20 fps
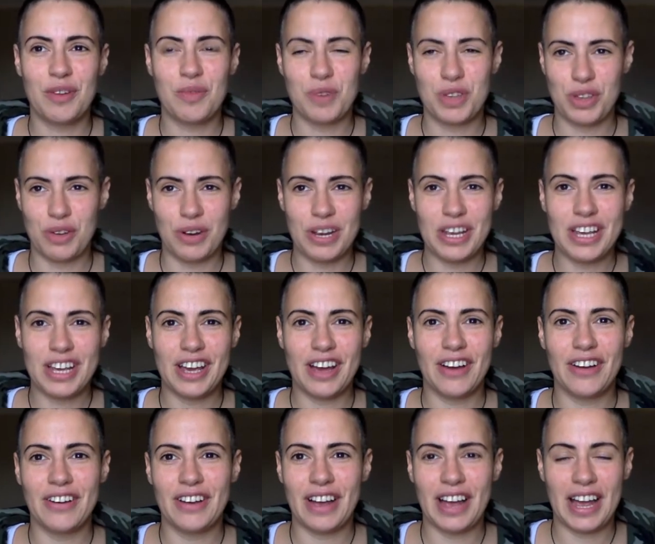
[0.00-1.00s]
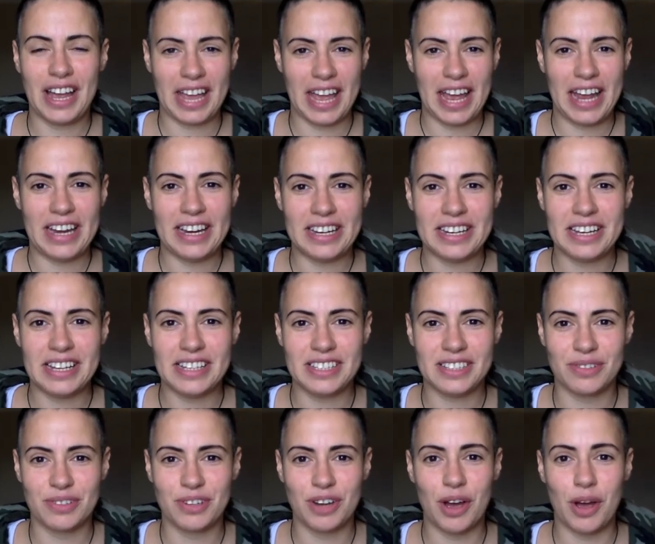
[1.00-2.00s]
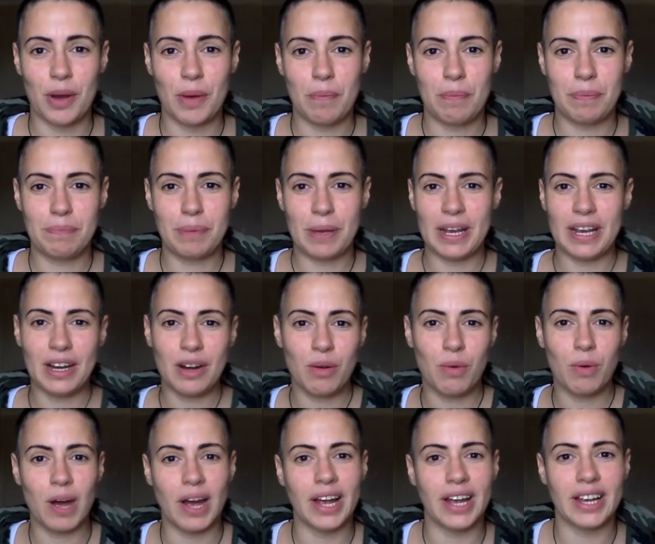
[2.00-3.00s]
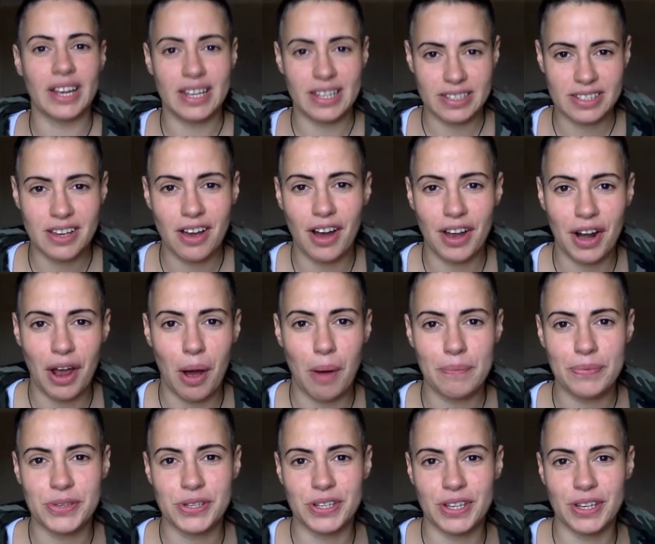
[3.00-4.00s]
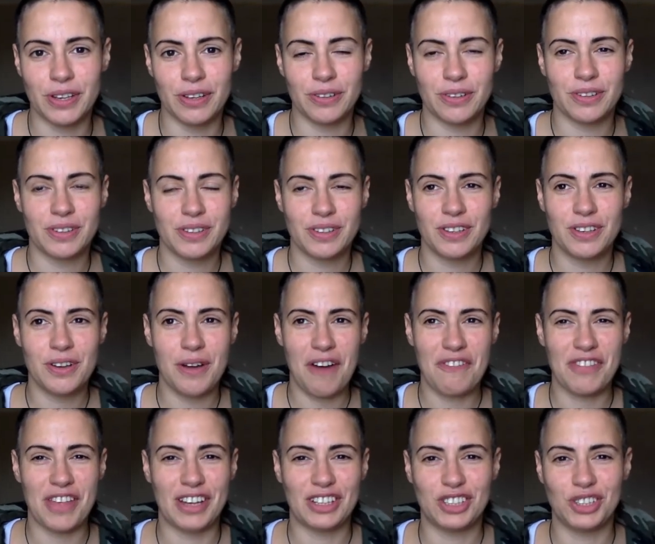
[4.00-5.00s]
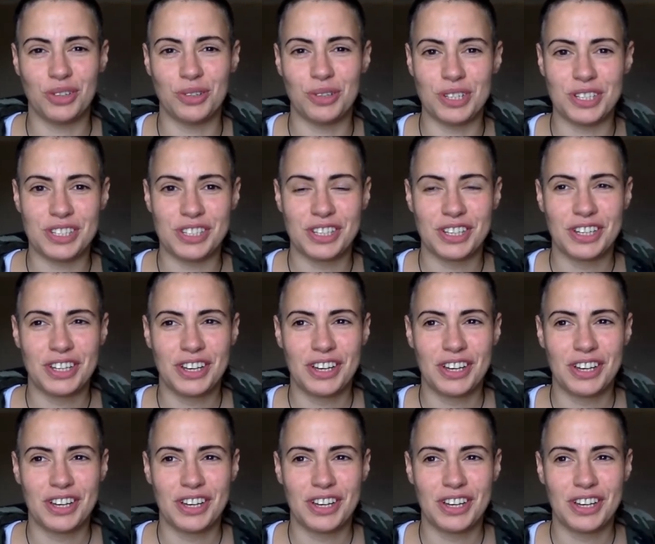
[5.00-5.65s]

with your ego, again, yes or no. But in a way, it's kind of up to you. You have that choice,